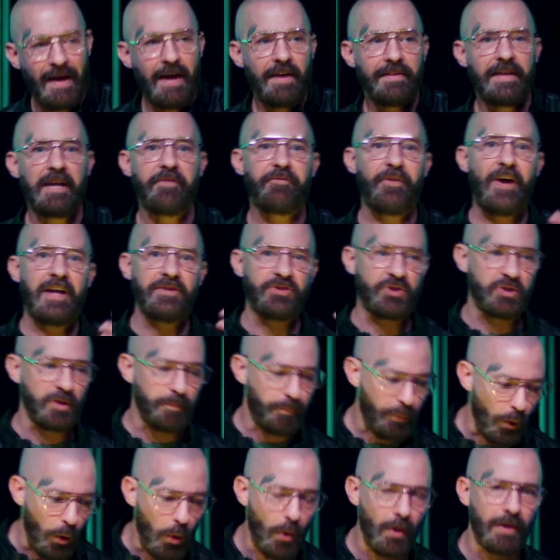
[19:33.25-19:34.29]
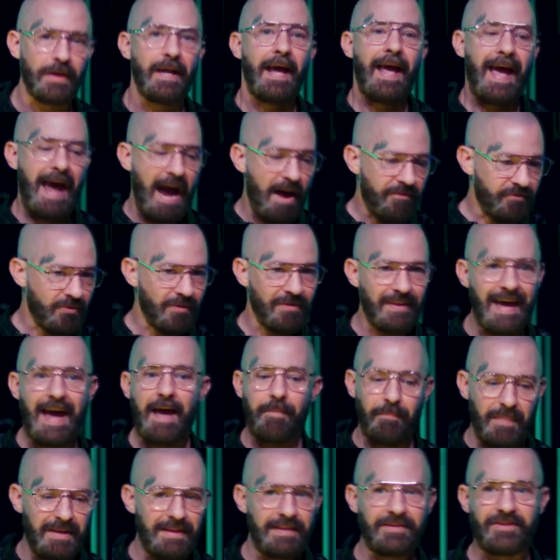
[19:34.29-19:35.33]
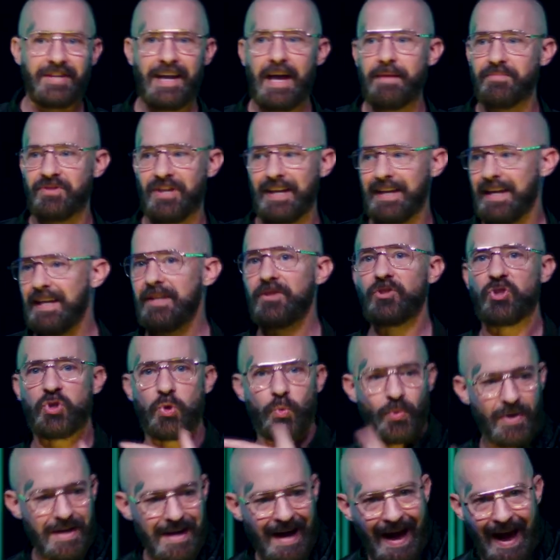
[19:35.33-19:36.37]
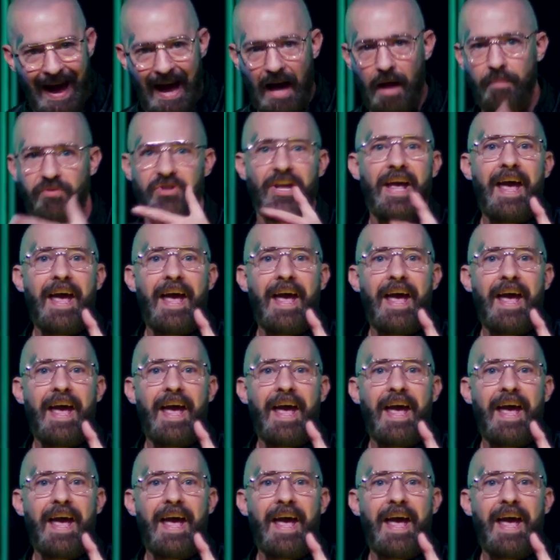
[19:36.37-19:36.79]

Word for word: They find support. After that, many times they get into rehabs.